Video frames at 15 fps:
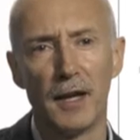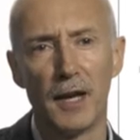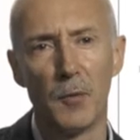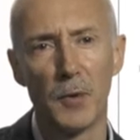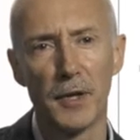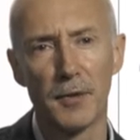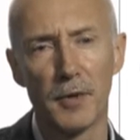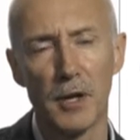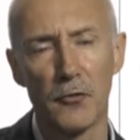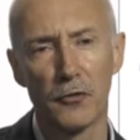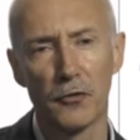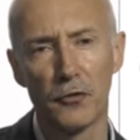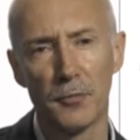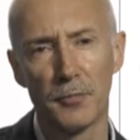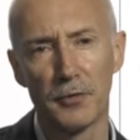And we can now
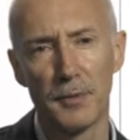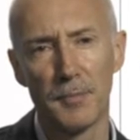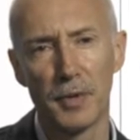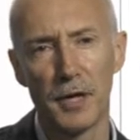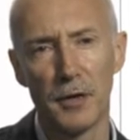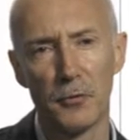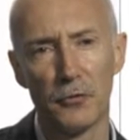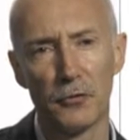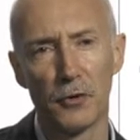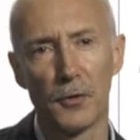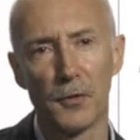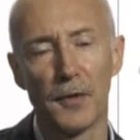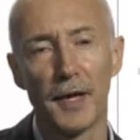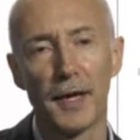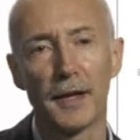superimpose
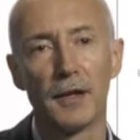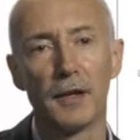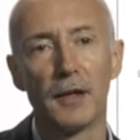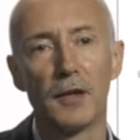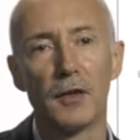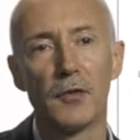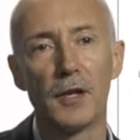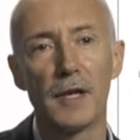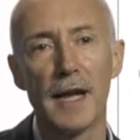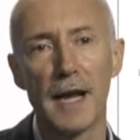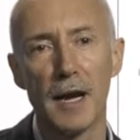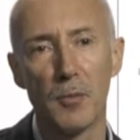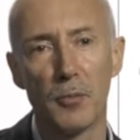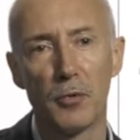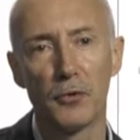on there the
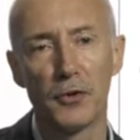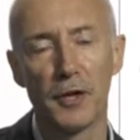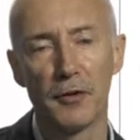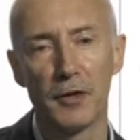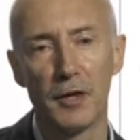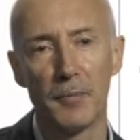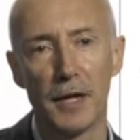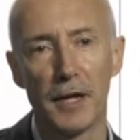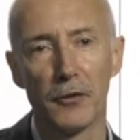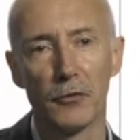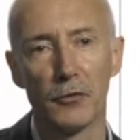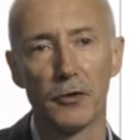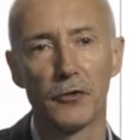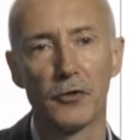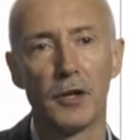output area
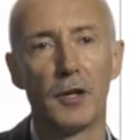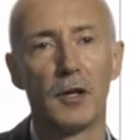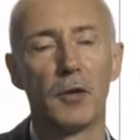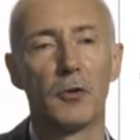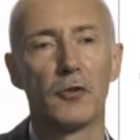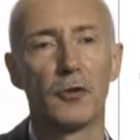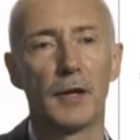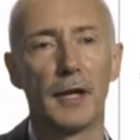boundaries, which